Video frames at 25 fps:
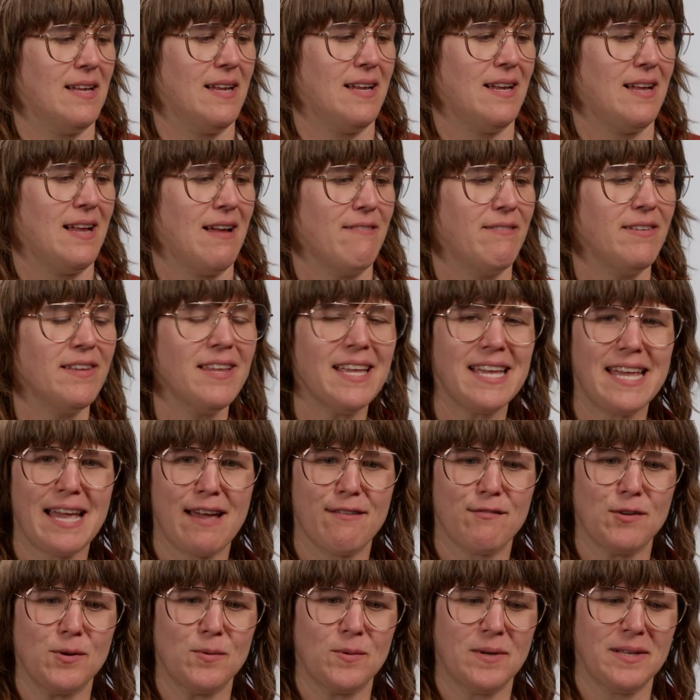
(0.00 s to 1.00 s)
I feel like
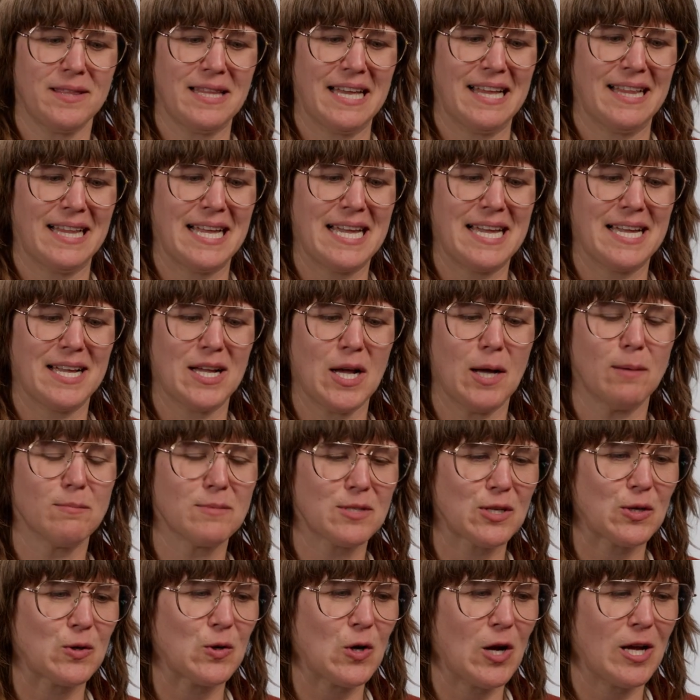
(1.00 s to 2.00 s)
everyone that like comes
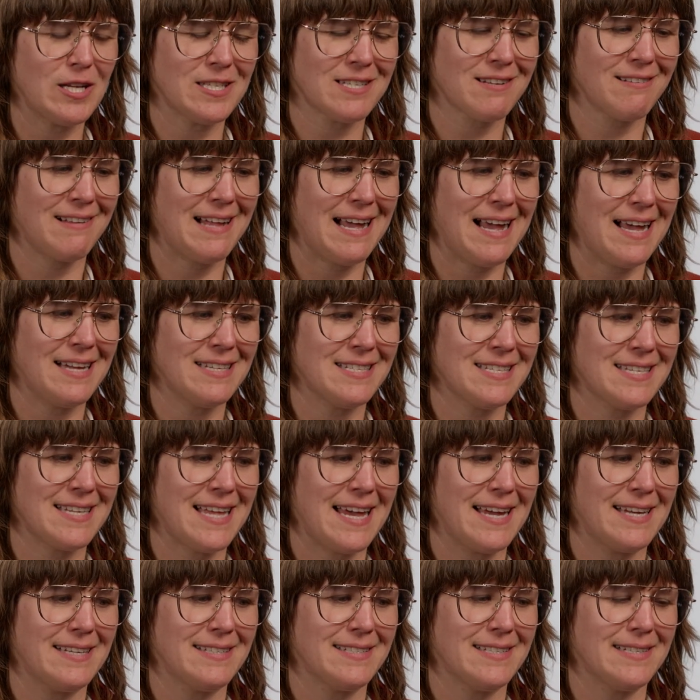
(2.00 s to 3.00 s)
across glass
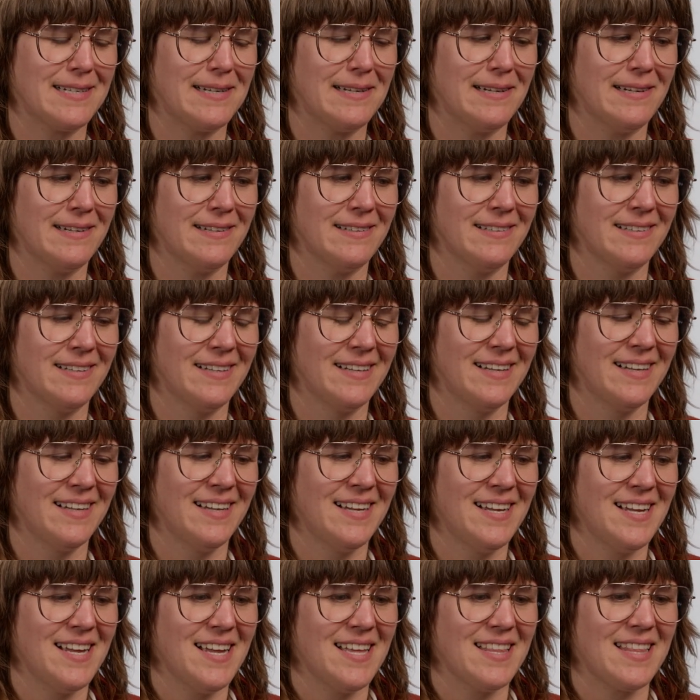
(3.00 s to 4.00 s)
that
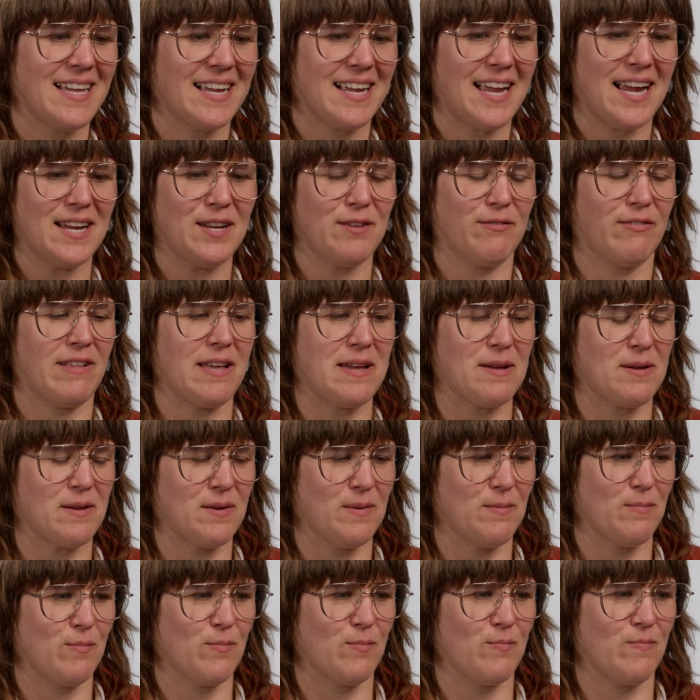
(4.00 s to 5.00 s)
kind of like,
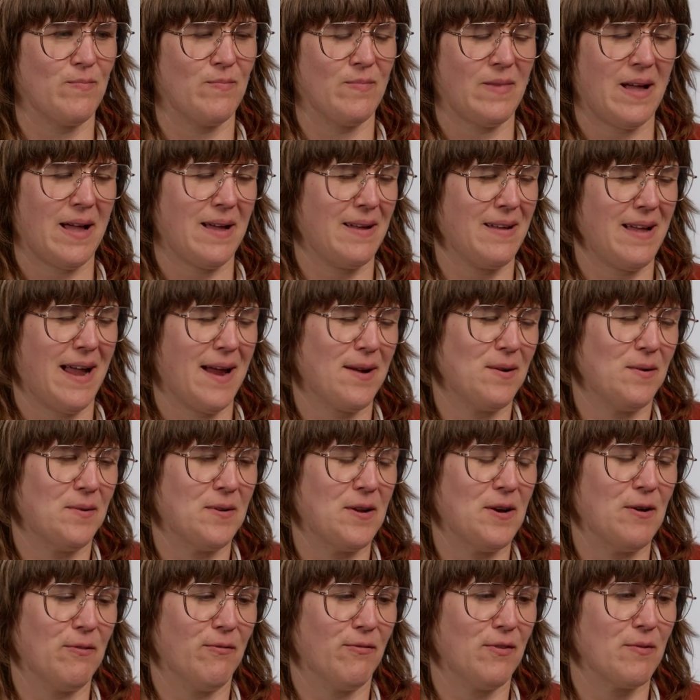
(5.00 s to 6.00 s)
I don't
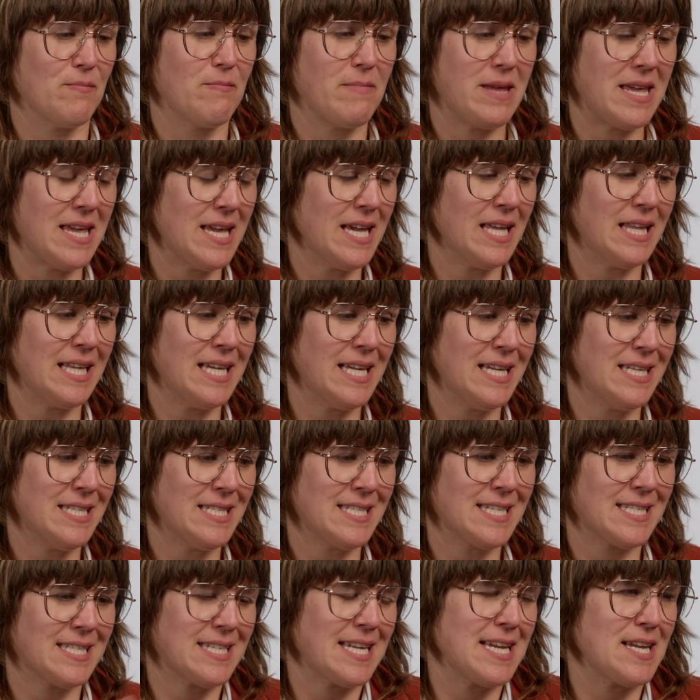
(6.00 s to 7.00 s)
know, for me at least,
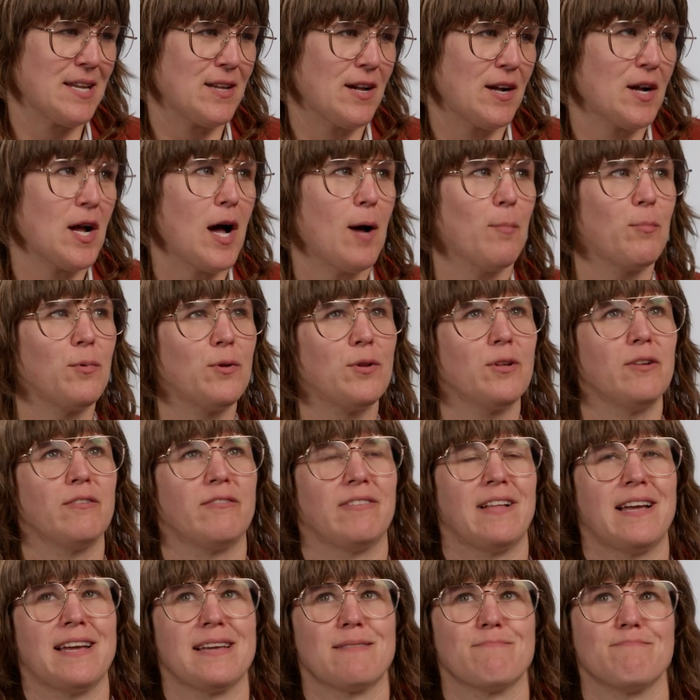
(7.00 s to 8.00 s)
it's like a couple of
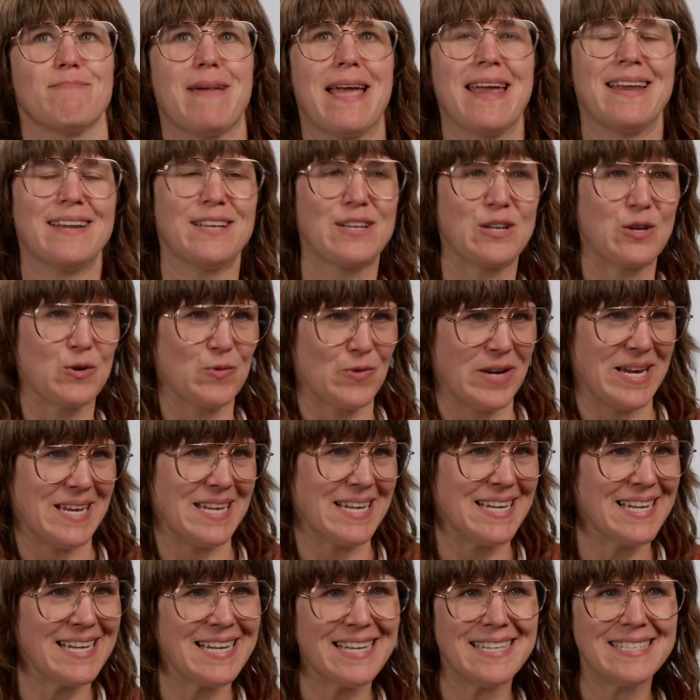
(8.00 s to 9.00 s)
like main
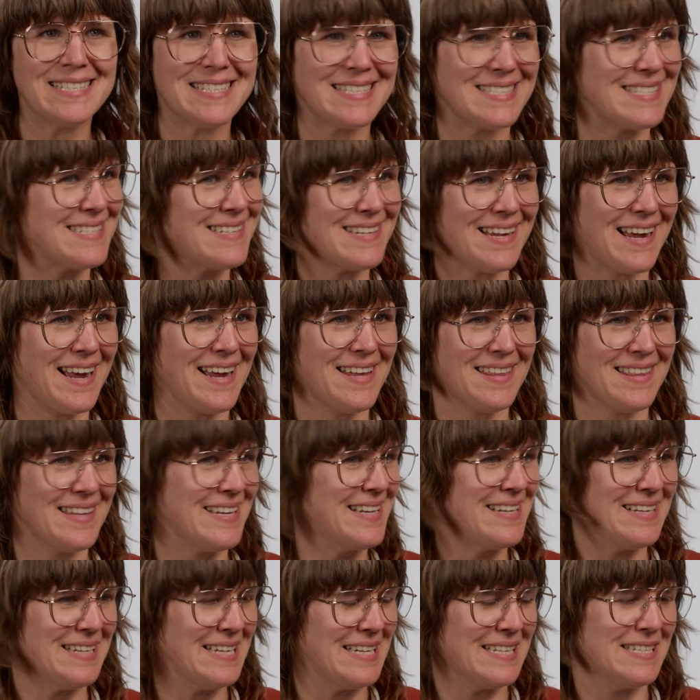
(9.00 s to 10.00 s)
ingredients, I
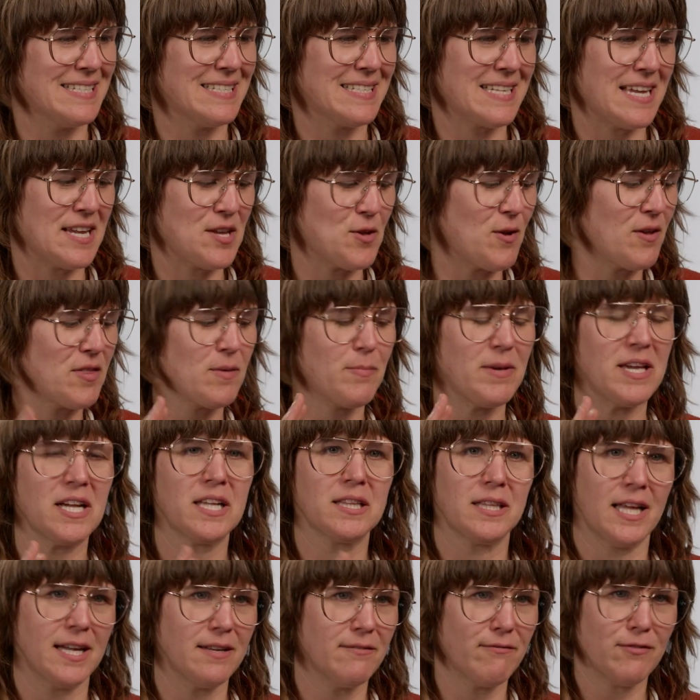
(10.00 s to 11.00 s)
think, is like you have to be a
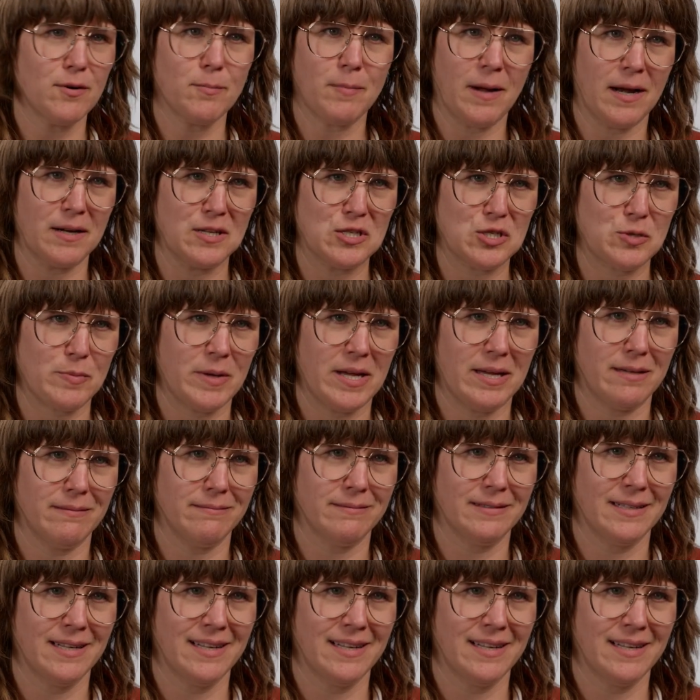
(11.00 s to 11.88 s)
glutton for punishment.